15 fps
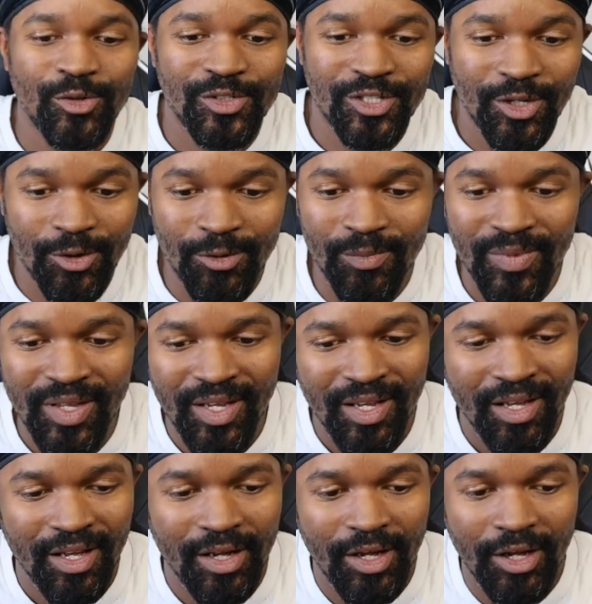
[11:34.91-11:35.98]
So
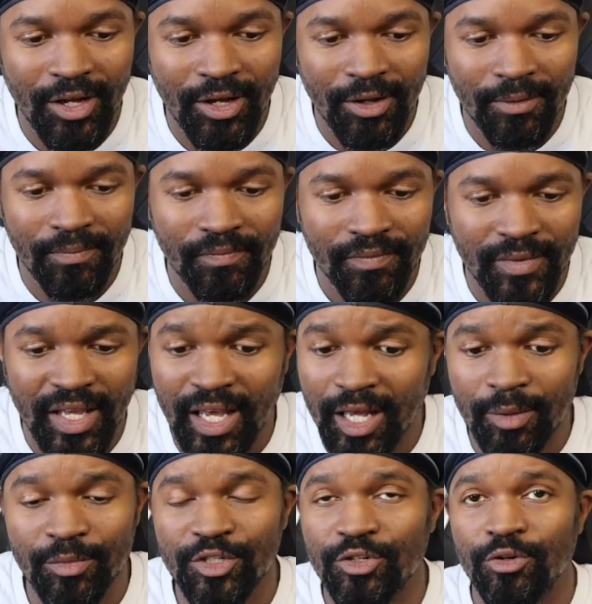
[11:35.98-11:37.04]
uh, yeah,
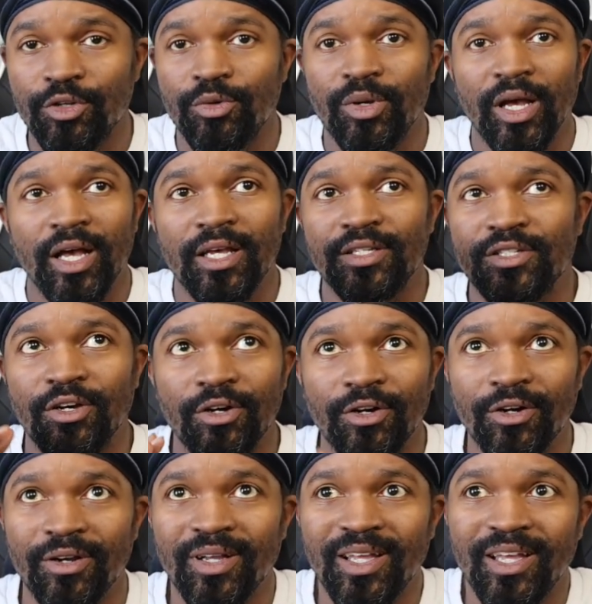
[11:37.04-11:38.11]
I'm sure you guys
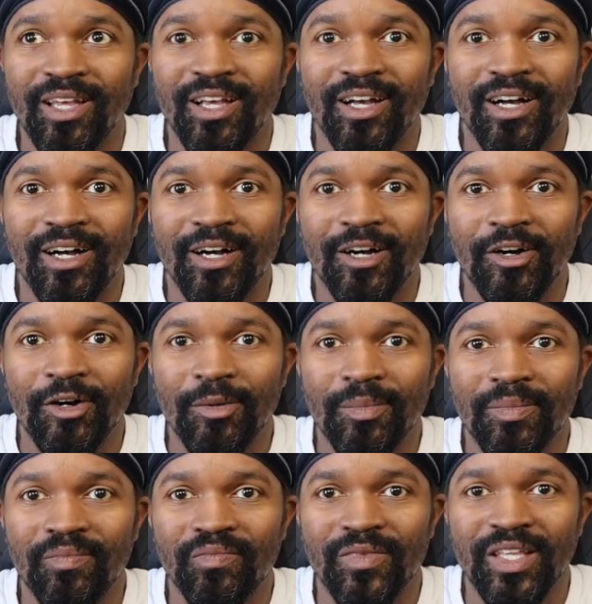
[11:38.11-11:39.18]
are
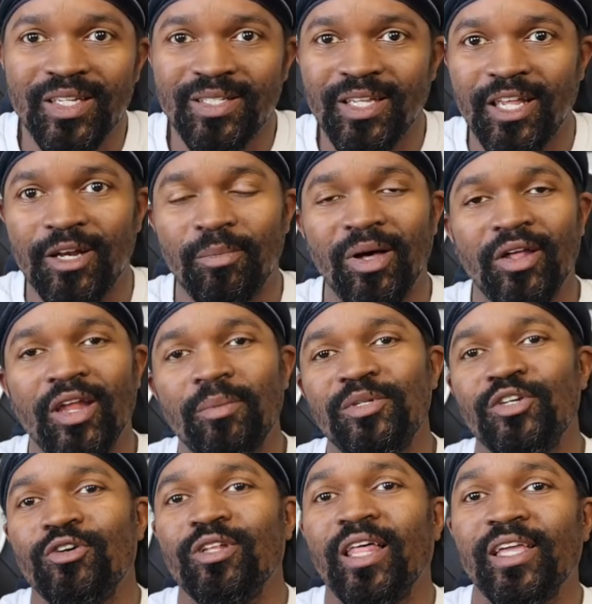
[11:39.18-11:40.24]
um, excited about
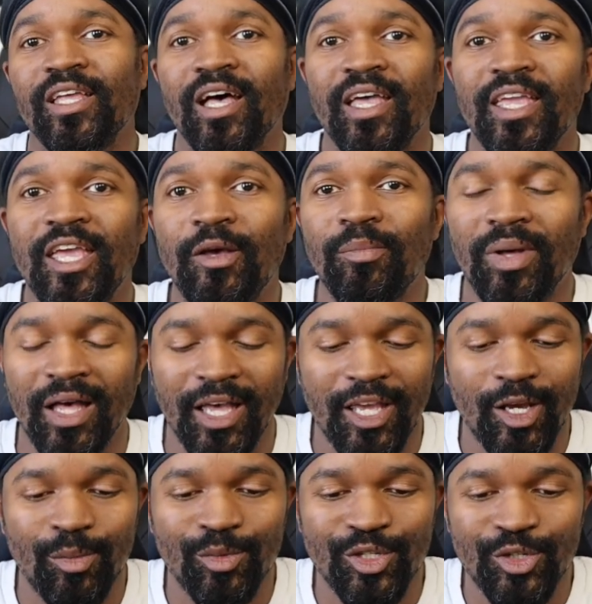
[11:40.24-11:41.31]
Aptera like I am. I
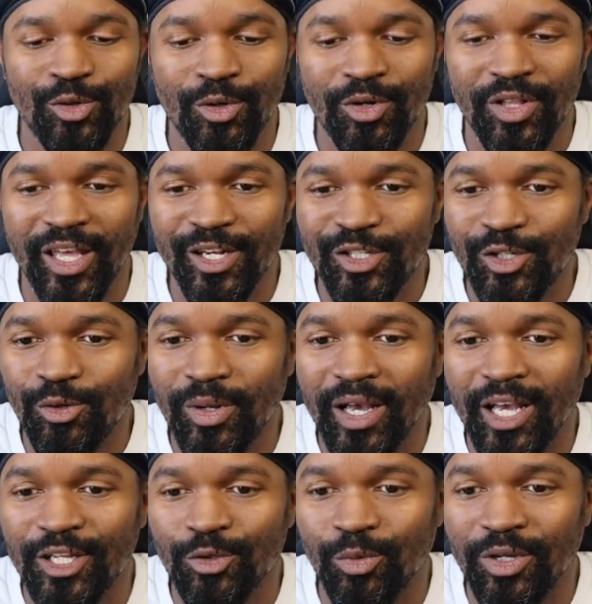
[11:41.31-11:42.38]
am sure that you
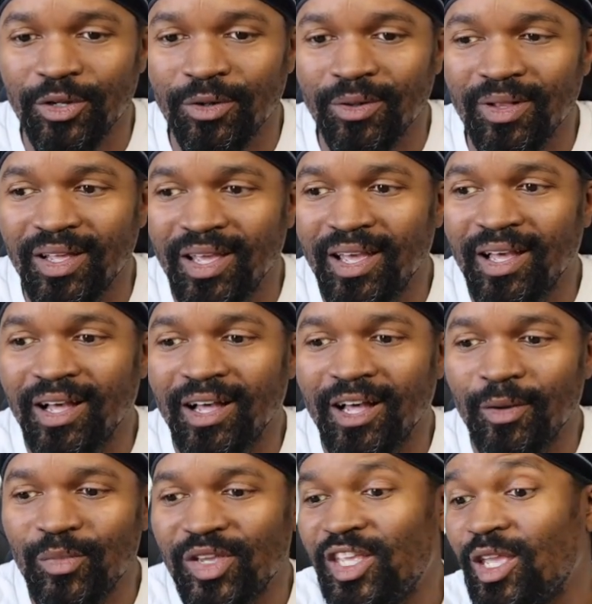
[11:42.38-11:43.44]
guys will
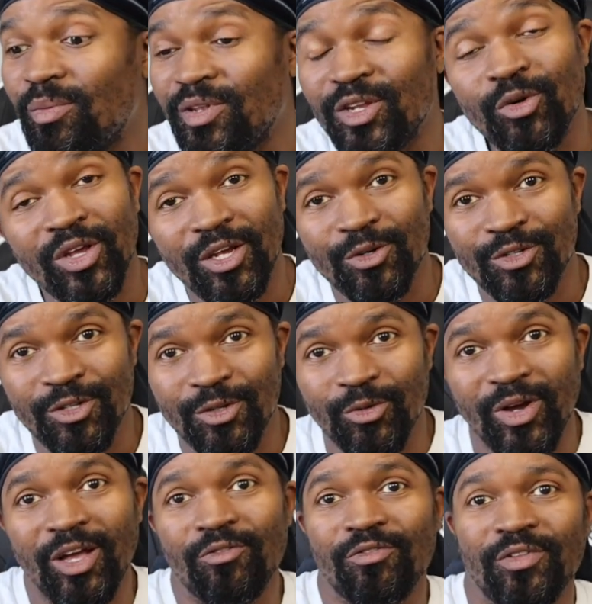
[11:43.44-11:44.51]
uh, be keeping your ear to the
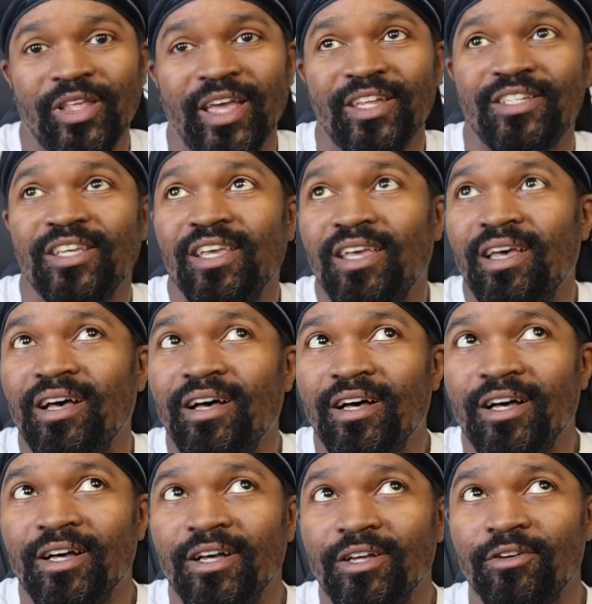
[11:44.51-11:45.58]
ground for that
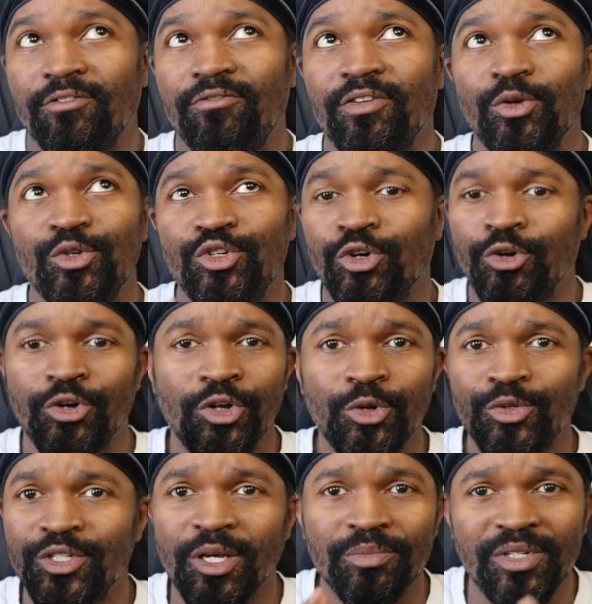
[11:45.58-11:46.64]
uh, future
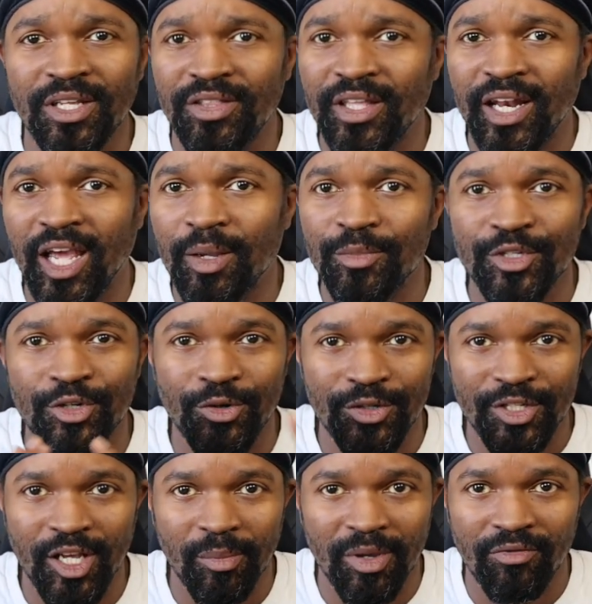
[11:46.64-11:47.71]
news update that I'm sure is
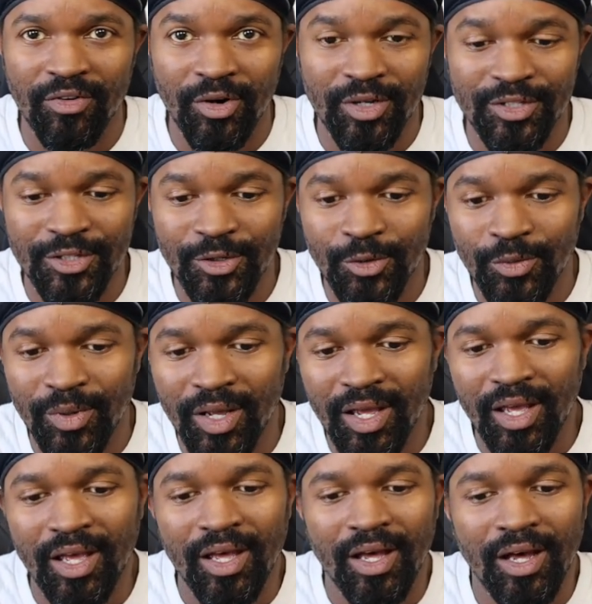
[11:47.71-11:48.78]
coming very soon
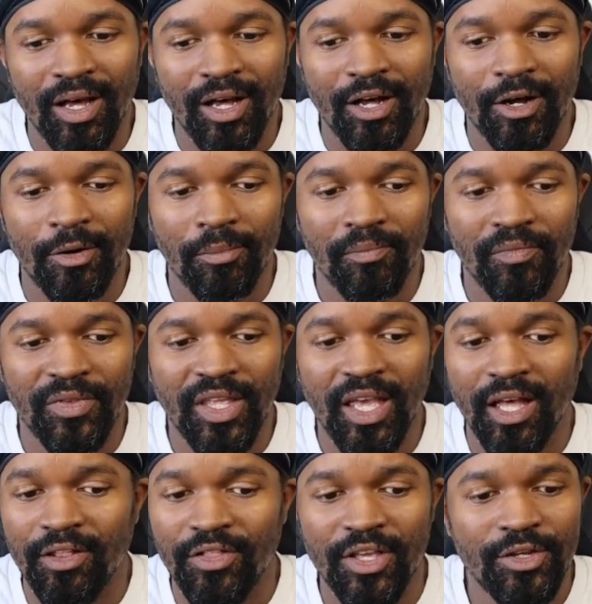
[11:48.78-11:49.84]
um,
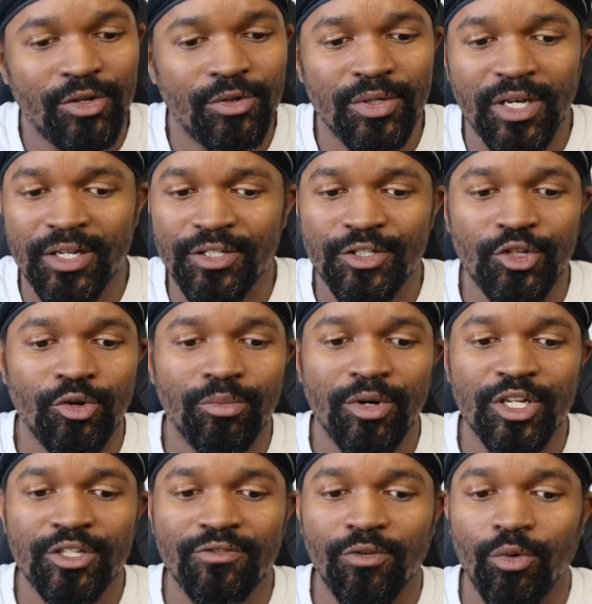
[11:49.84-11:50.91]
yeah, thank you guys so
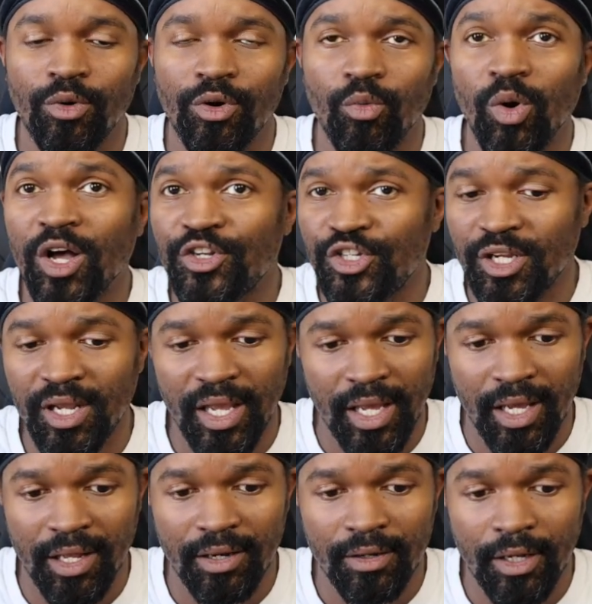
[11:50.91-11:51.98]
much for watching,
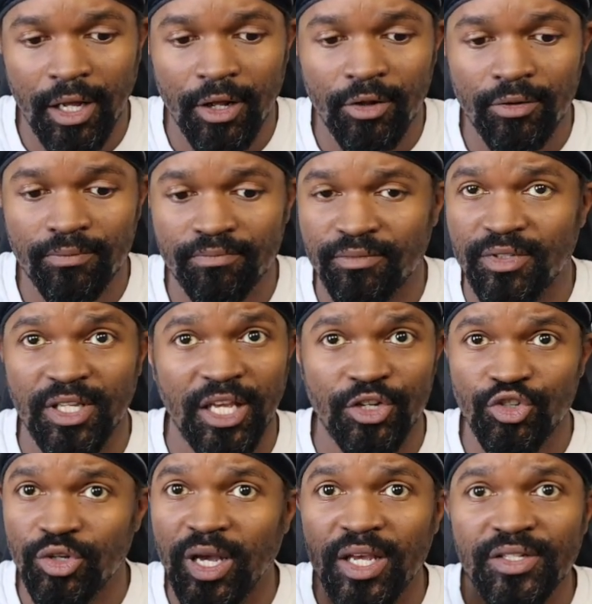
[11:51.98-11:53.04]
and I'll
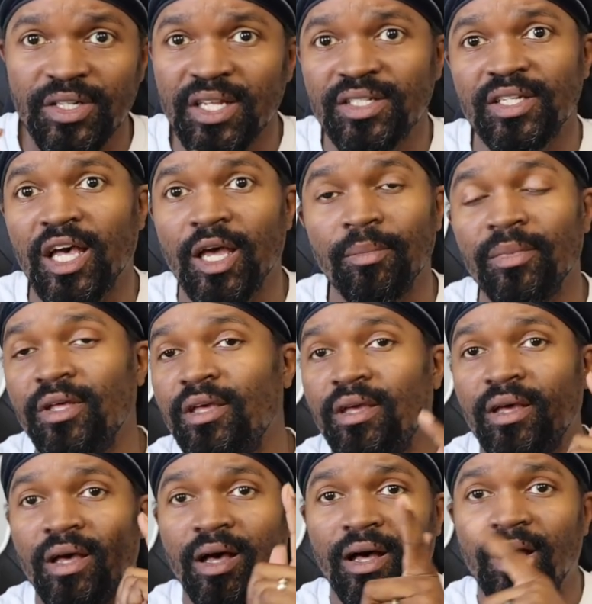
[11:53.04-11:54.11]
catch you guys next time.
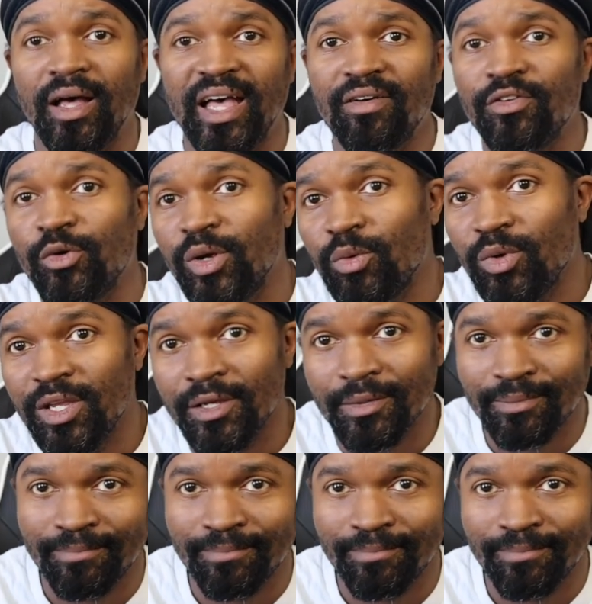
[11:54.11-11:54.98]
Uh, have a great week.